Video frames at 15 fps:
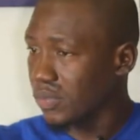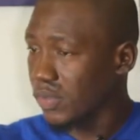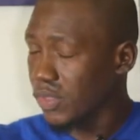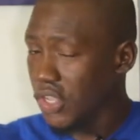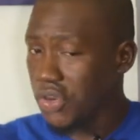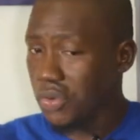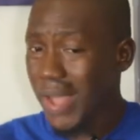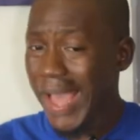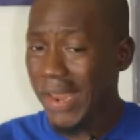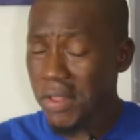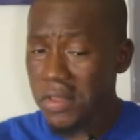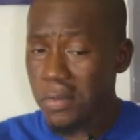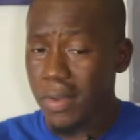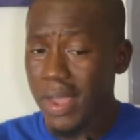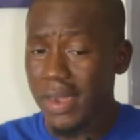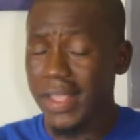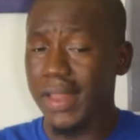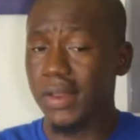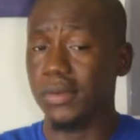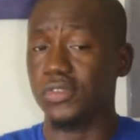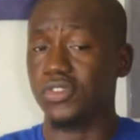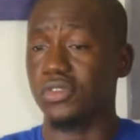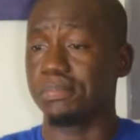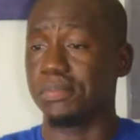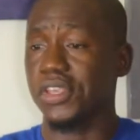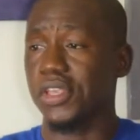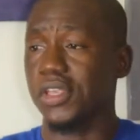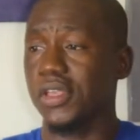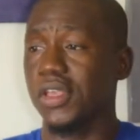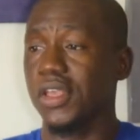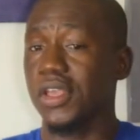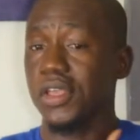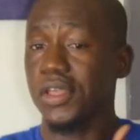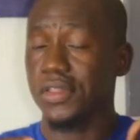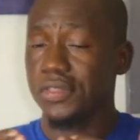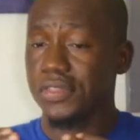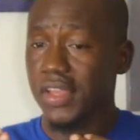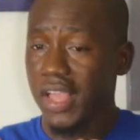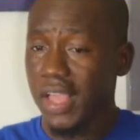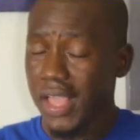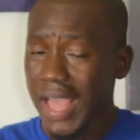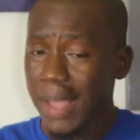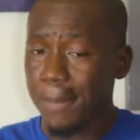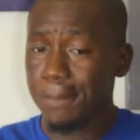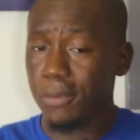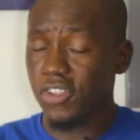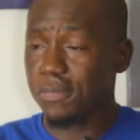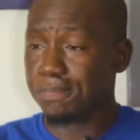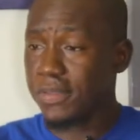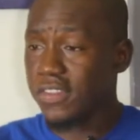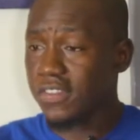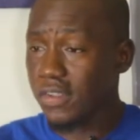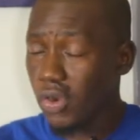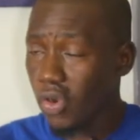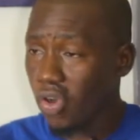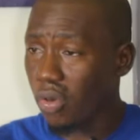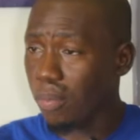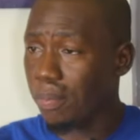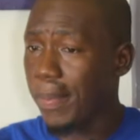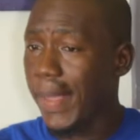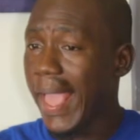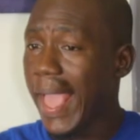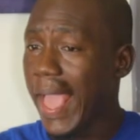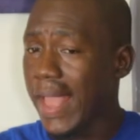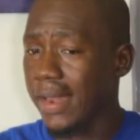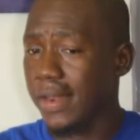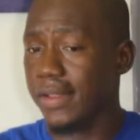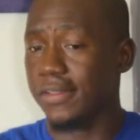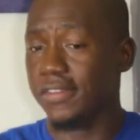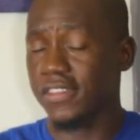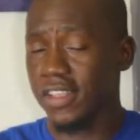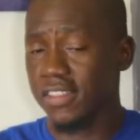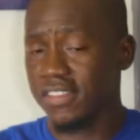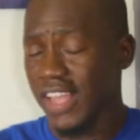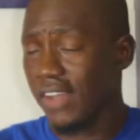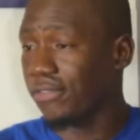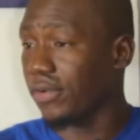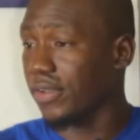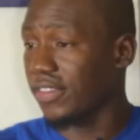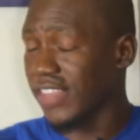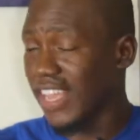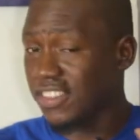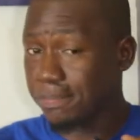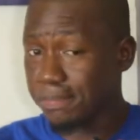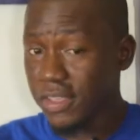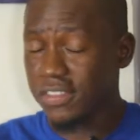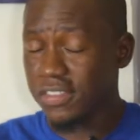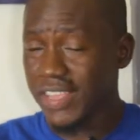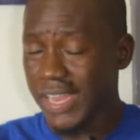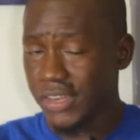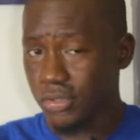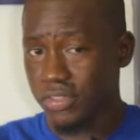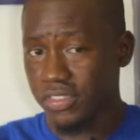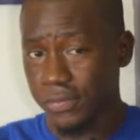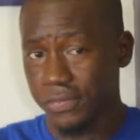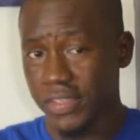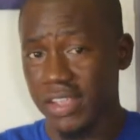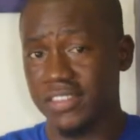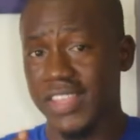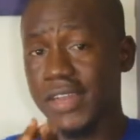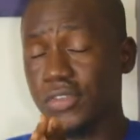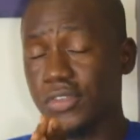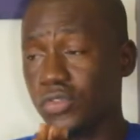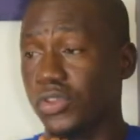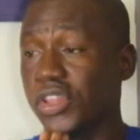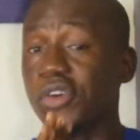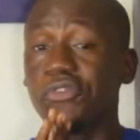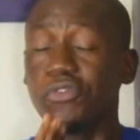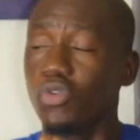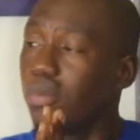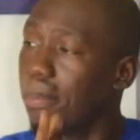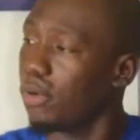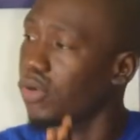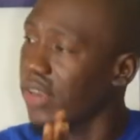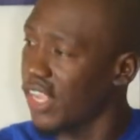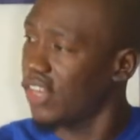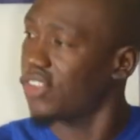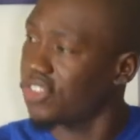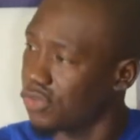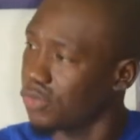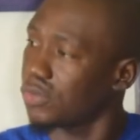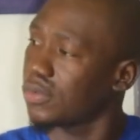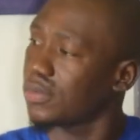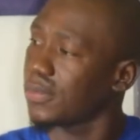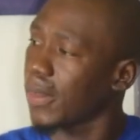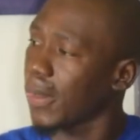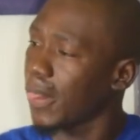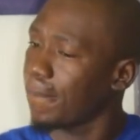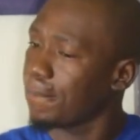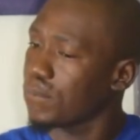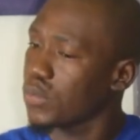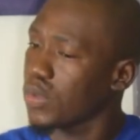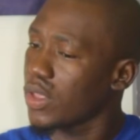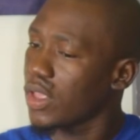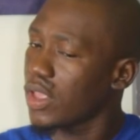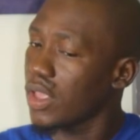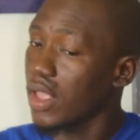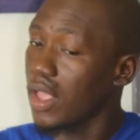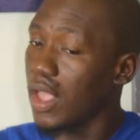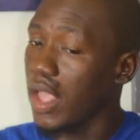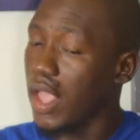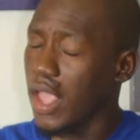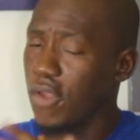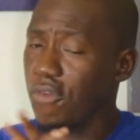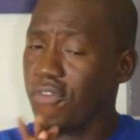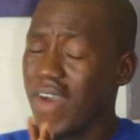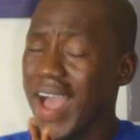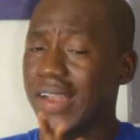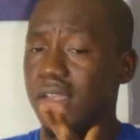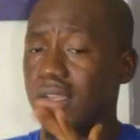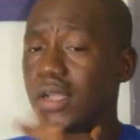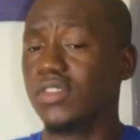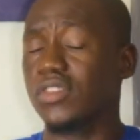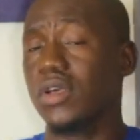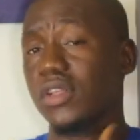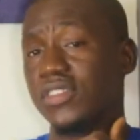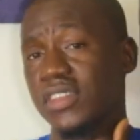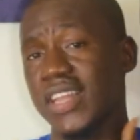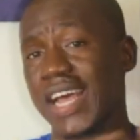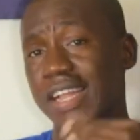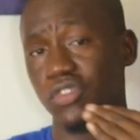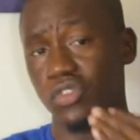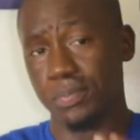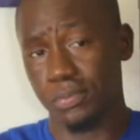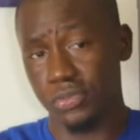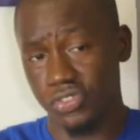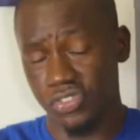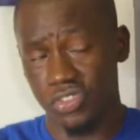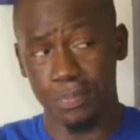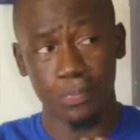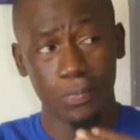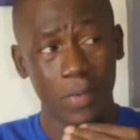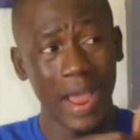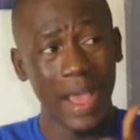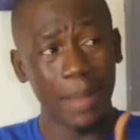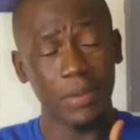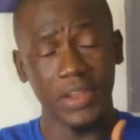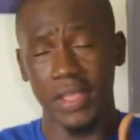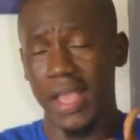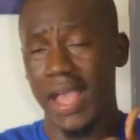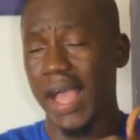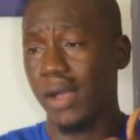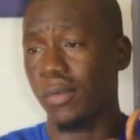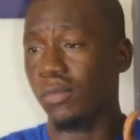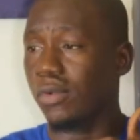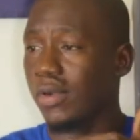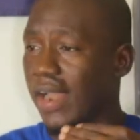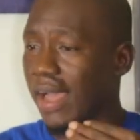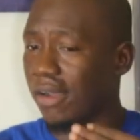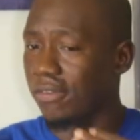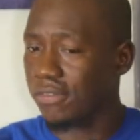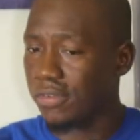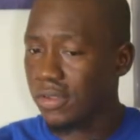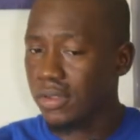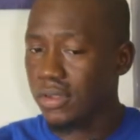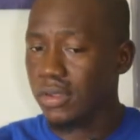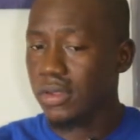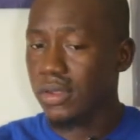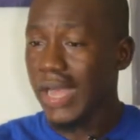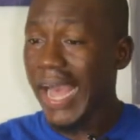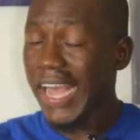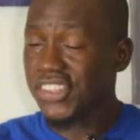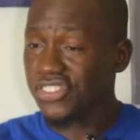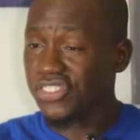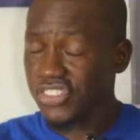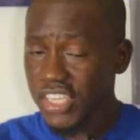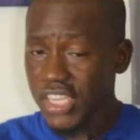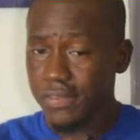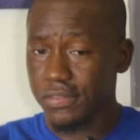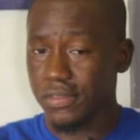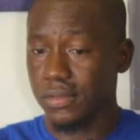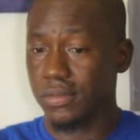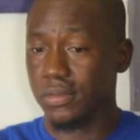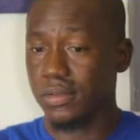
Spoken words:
You know, another one can also be the Campus Peace Club and the Center for Research, Peace and Youth Affairs, that is today a full-blown NGO. If I had not gotten that opportunity, probably I would have achieved